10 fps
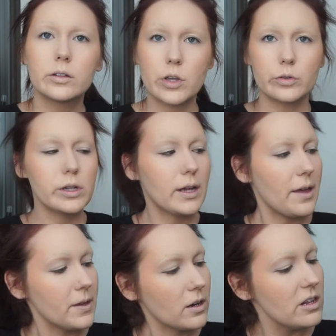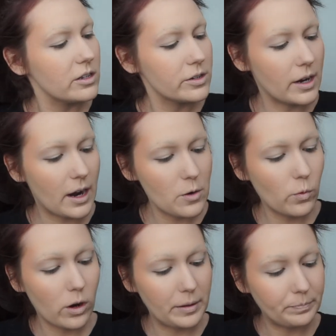So to get the color that I
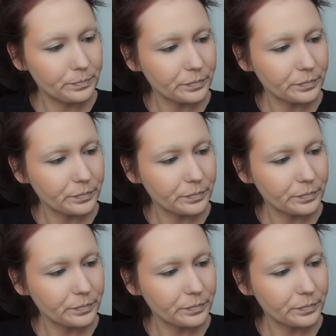want,